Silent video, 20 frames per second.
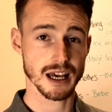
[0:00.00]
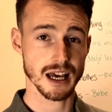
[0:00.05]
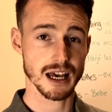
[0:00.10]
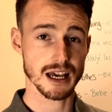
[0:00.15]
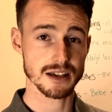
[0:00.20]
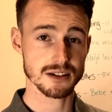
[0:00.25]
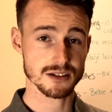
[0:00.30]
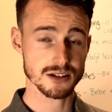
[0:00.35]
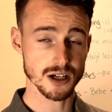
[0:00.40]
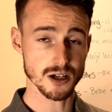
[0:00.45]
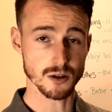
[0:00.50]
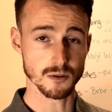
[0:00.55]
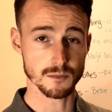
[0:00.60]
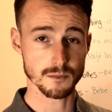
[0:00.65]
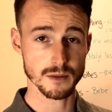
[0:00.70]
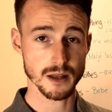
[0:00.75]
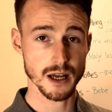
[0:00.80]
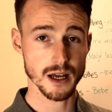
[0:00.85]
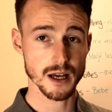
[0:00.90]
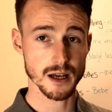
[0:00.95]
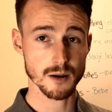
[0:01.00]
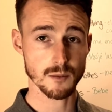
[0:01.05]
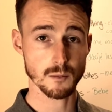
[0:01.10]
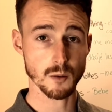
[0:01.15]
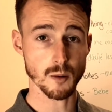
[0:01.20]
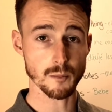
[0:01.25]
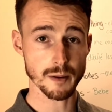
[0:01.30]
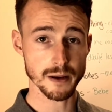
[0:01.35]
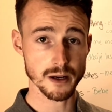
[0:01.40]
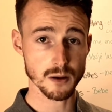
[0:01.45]
So, what
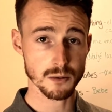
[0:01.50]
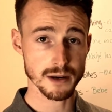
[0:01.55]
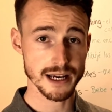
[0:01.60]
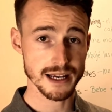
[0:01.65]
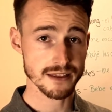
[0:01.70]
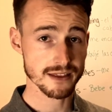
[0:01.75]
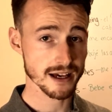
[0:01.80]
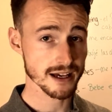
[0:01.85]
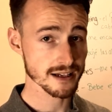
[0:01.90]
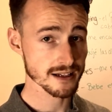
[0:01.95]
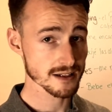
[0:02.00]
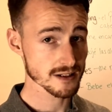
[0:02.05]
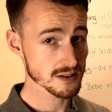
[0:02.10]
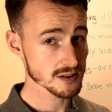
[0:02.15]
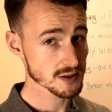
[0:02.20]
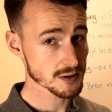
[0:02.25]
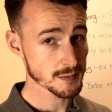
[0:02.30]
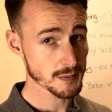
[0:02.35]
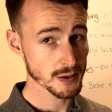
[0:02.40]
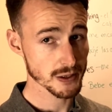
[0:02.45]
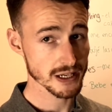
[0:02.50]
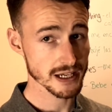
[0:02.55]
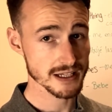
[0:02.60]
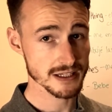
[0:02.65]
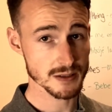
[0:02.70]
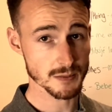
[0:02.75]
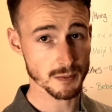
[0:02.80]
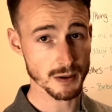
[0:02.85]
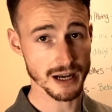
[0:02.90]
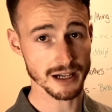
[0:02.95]
better way than to put it into
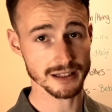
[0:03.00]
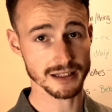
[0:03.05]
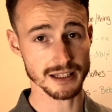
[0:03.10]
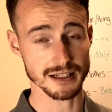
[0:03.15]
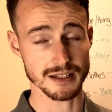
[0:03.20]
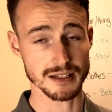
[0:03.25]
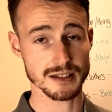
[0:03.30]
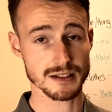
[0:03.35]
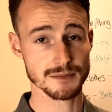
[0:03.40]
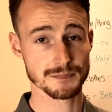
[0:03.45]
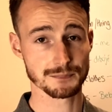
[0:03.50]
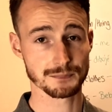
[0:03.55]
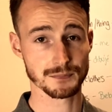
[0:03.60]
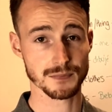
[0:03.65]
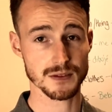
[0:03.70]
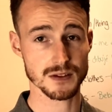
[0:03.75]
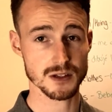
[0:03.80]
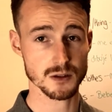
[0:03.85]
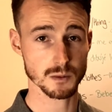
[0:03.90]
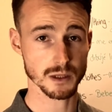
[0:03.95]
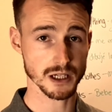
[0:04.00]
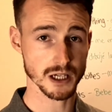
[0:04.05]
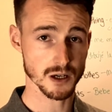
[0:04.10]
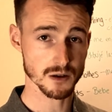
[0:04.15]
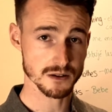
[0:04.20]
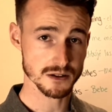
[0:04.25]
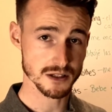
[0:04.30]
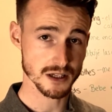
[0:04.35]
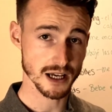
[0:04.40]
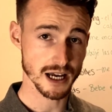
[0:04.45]
practice? So we're going
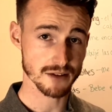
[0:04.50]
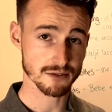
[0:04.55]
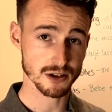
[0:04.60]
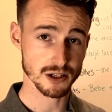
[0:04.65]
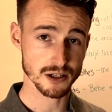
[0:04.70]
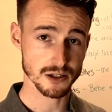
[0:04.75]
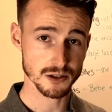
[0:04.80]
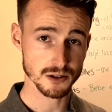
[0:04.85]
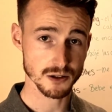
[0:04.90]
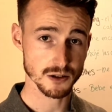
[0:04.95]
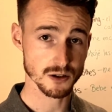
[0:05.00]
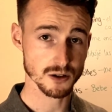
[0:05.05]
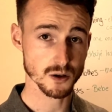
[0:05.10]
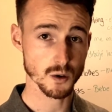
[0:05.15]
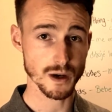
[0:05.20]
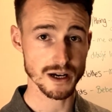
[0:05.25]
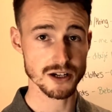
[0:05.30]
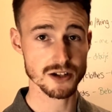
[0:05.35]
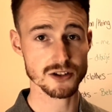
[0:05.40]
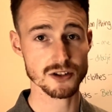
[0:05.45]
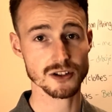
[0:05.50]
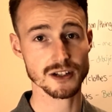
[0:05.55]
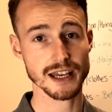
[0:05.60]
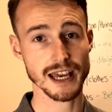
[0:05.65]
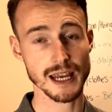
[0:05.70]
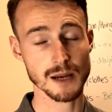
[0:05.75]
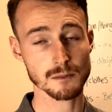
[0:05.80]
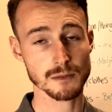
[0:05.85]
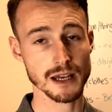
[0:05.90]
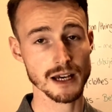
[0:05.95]
to have a little question
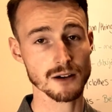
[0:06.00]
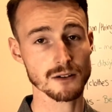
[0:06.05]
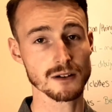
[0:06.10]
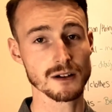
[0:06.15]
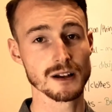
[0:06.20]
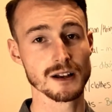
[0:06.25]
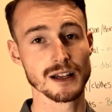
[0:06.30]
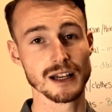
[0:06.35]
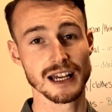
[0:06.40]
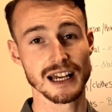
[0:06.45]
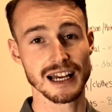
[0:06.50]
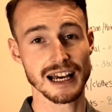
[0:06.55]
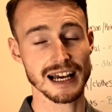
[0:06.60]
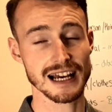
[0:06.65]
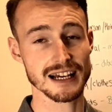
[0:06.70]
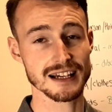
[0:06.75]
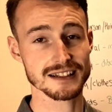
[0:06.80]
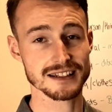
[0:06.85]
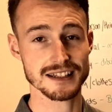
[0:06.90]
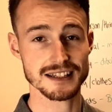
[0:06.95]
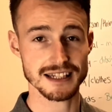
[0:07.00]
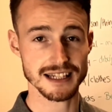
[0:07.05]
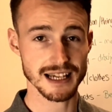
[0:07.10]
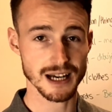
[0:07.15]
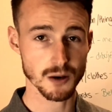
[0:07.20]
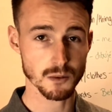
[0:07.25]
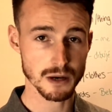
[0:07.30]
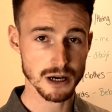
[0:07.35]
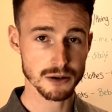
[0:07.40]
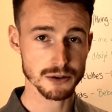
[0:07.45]
game now to see how
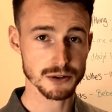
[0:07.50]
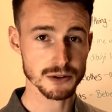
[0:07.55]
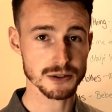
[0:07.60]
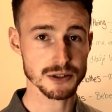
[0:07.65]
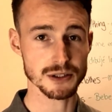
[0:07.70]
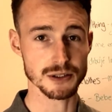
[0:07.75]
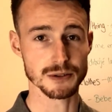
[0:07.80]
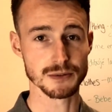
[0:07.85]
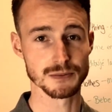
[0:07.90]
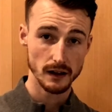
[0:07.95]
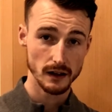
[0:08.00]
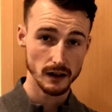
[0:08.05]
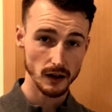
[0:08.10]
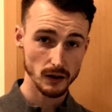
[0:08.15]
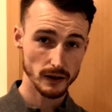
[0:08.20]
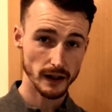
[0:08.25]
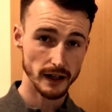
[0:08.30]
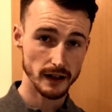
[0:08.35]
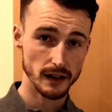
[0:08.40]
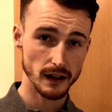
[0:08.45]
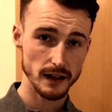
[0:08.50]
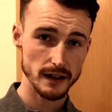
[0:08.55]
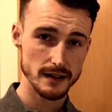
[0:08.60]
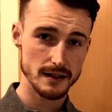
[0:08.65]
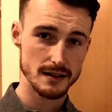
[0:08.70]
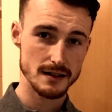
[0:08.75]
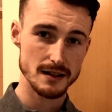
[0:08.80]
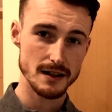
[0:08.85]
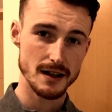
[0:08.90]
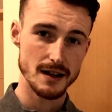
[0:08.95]
well you do. Okay
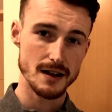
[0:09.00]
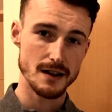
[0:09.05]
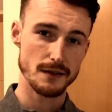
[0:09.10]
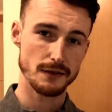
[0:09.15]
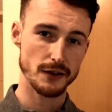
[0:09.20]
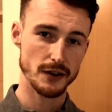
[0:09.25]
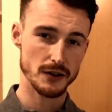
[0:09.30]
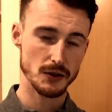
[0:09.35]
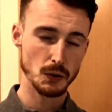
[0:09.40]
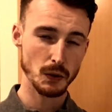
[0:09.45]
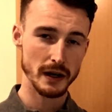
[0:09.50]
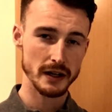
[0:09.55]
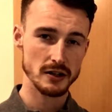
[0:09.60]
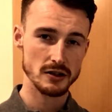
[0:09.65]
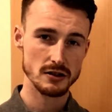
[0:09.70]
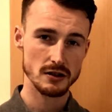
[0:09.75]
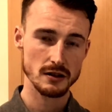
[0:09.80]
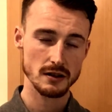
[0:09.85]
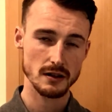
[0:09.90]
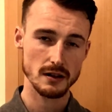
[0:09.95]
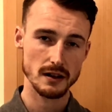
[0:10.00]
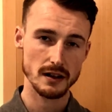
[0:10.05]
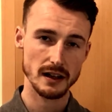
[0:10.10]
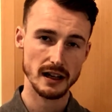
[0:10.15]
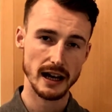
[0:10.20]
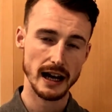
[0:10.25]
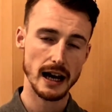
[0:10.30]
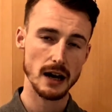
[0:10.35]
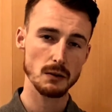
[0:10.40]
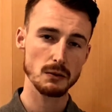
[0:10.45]
guys, first question.
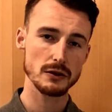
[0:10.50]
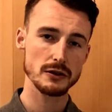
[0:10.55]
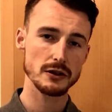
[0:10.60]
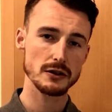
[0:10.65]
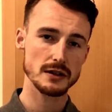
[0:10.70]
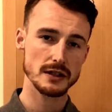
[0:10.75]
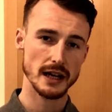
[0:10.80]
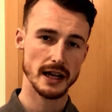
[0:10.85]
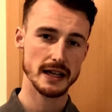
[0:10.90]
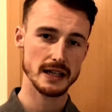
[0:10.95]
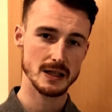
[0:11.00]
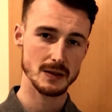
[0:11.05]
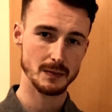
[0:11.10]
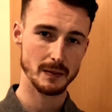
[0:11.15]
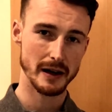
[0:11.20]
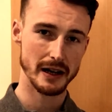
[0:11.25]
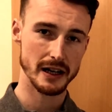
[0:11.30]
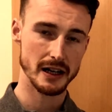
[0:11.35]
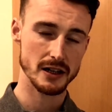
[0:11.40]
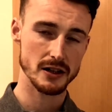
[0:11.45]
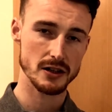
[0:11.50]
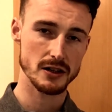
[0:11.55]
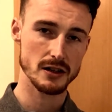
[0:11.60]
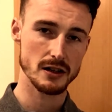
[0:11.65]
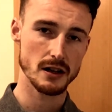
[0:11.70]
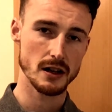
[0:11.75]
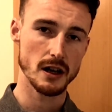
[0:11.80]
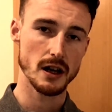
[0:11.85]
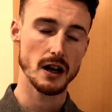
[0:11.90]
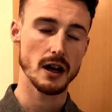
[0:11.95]
How would you say in Spanish,
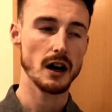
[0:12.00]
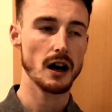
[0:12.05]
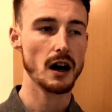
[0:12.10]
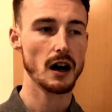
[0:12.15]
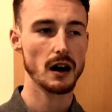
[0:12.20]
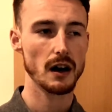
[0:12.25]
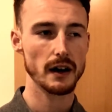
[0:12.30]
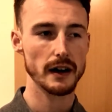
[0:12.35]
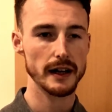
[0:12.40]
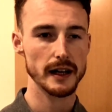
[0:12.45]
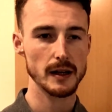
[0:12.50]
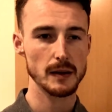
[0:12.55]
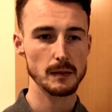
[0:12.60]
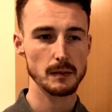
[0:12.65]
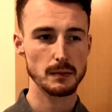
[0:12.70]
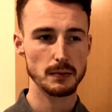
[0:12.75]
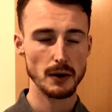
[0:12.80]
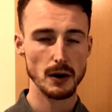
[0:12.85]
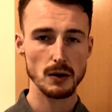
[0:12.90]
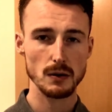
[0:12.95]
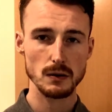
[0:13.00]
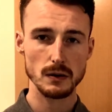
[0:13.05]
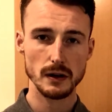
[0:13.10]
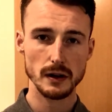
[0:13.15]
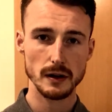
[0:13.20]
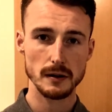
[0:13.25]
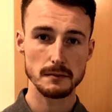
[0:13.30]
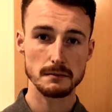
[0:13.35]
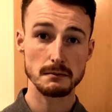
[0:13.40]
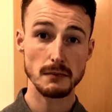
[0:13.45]
I broke
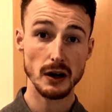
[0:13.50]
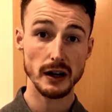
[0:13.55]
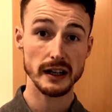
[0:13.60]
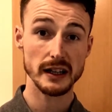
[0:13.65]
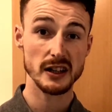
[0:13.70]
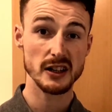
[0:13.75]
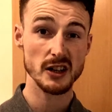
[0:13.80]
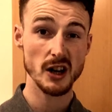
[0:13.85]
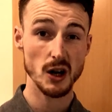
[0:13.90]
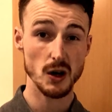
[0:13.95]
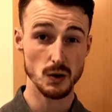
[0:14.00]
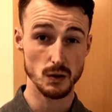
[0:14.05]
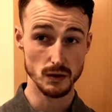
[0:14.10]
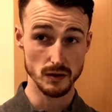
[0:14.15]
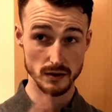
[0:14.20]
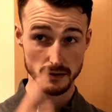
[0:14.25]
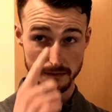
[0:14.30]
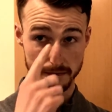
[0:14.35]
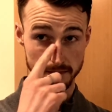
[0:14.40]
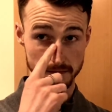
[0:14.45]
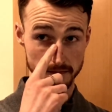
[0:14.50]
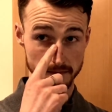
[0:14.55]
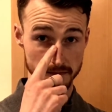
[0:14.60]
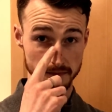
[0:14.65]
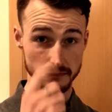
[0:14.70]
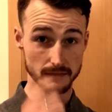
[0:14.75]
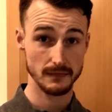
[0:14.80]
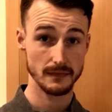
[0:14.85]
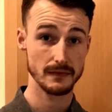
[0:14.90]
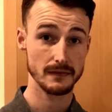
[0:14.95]
my nose?
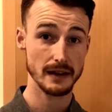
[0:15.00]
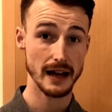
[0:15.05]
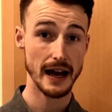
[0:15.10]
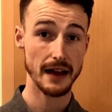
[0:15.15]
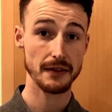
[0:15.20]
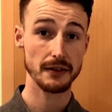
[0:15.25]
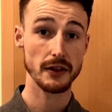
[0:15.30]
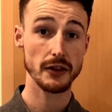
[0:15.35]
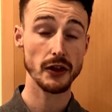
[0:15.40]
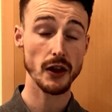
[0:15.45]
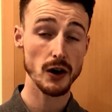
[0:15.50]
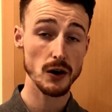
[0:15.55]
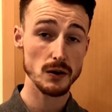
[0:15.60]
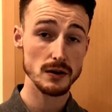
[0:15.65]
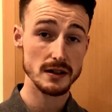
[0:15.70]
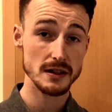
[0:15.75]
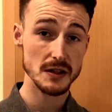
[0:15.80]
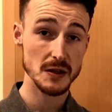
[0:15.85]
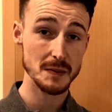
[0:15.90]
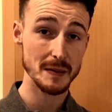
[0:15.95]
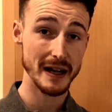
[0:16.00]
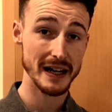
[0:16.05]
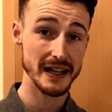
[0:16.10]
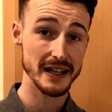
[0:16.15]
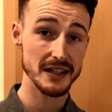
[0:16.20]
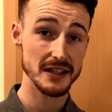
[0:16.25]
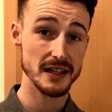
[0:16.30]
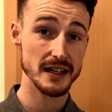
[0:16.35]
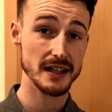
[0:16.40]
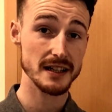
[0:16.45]
And nose in
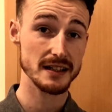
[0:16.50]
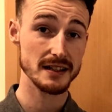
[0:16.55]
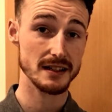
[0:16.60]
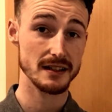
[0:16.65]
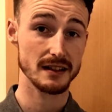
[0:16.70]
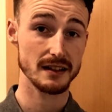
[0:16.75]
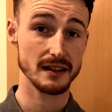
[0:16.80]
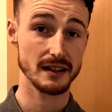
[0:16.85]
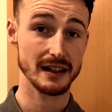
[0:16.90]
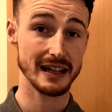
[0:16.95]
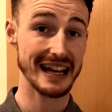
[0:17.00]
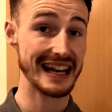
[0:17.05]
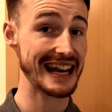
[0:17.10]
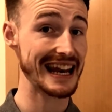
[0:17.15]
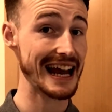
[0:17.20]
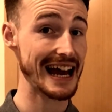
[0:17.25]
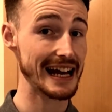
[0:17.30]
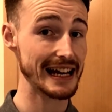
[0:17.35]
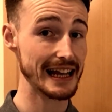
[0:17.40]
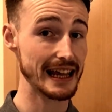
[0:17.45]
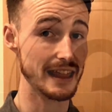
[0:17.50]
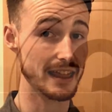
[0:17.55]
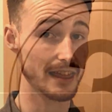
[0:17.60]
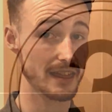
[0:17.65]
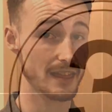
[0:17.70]
Spanish is nariz.